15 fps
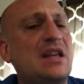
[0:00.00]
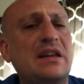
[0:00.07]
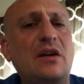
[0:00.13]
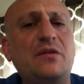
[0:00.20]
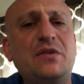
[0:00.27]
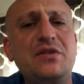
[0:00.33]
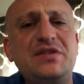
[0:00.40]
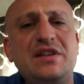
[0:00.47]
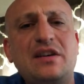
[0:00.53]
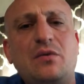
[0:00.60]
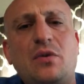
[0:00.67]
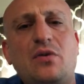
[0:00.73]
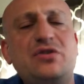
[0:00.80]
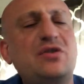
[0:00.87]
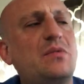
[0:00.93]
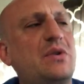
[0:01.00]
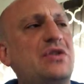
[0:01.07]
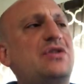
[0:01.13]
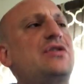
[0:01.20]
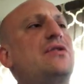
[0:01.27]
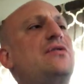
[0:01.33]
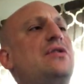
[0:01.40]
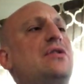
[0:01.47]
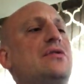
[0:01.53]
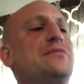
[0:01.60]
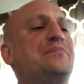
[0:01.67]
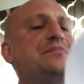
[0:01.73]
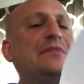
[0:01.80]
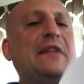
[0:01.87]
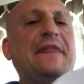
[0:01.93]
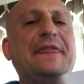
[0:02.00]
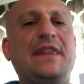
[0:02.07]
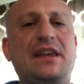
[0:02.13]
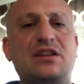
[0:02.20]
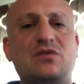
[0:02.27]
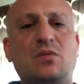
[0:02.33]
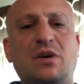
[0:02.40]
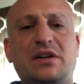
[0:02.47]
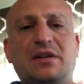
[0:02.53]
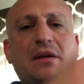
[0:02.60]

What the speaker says: Now, first thing I also want to show you is what